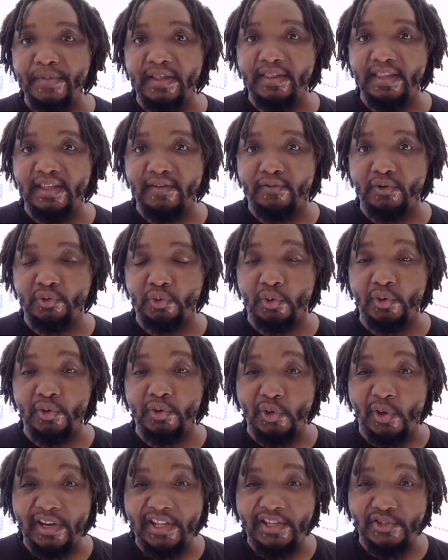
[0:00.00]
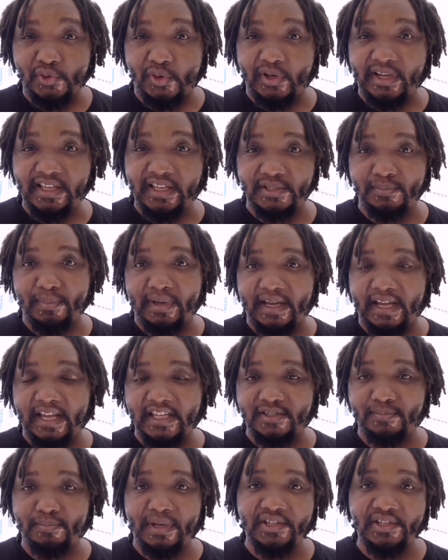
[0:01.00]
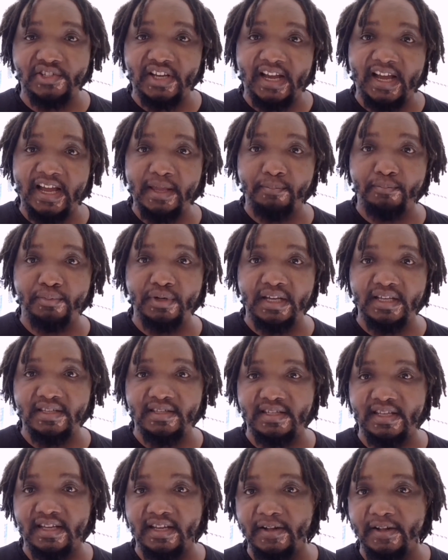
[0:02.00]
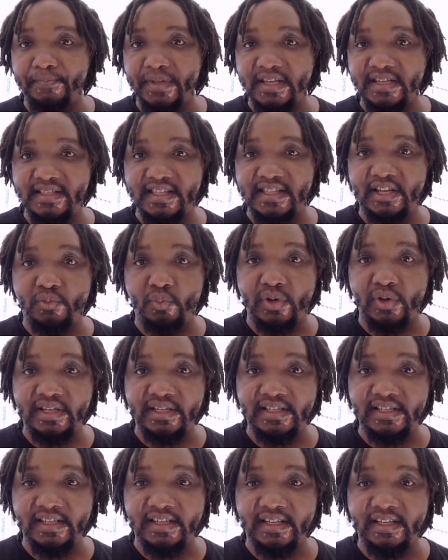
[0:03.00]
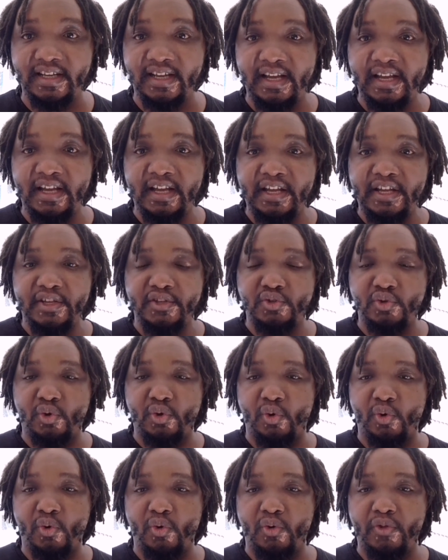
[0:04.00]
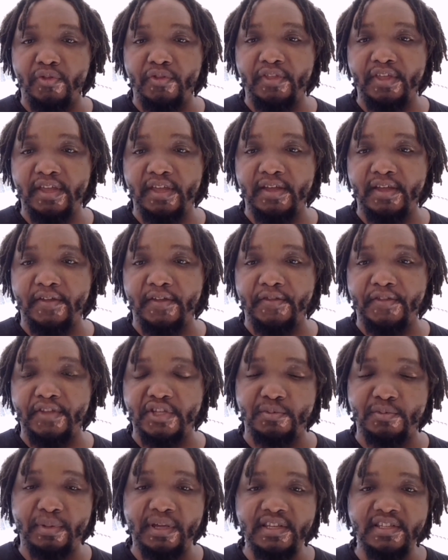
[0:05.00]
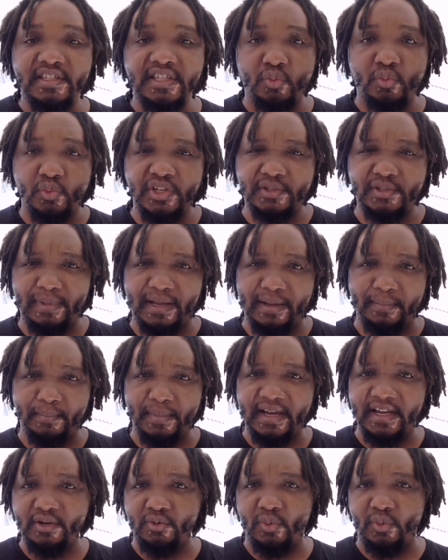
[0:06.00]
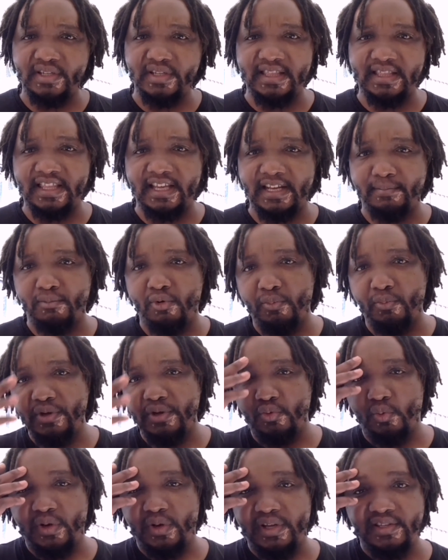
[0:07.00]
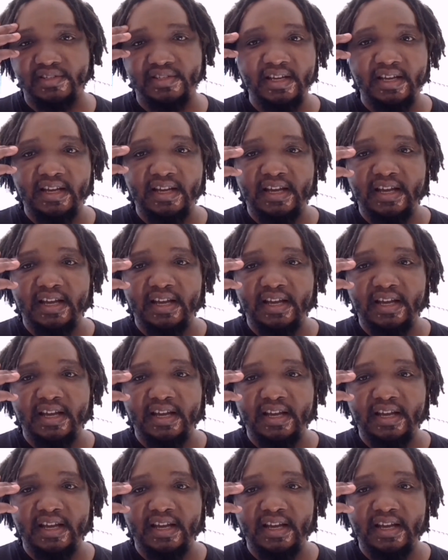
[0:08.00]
and therefore don't enjoy as much hype as that one did. So the space in which my mind was at that moment was,